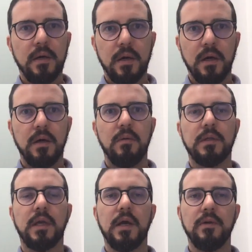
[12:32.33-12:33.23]

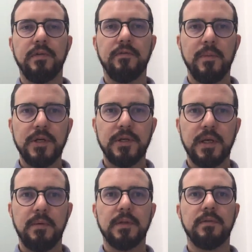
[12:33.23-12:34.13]
what kind of information
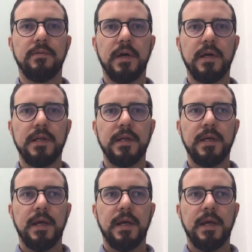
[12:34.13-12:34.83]
they want to find.